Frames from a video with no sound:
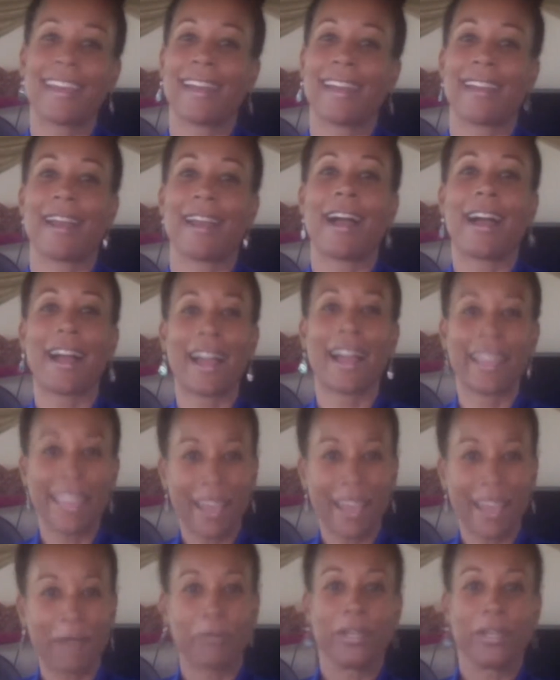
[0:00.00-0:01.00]
that I
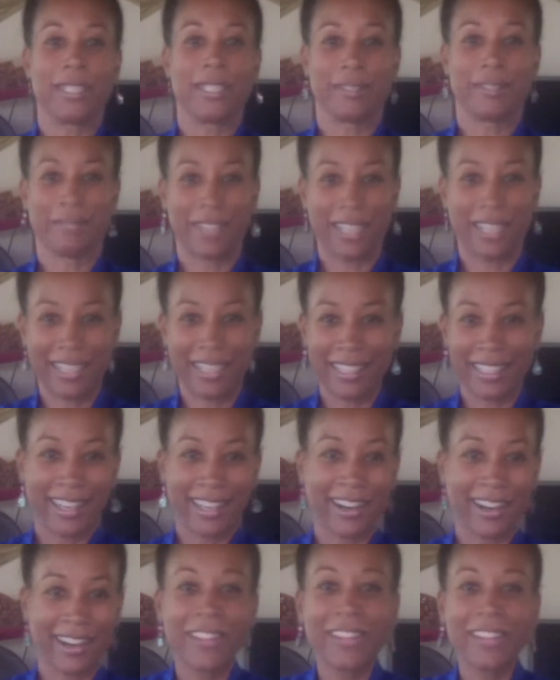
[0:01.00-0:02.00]
can't wait to read it and
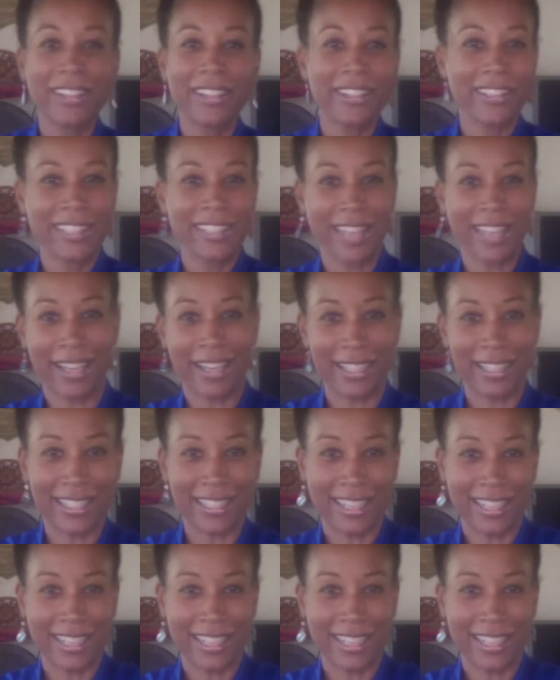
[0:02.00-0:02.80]
get all the good nuggets.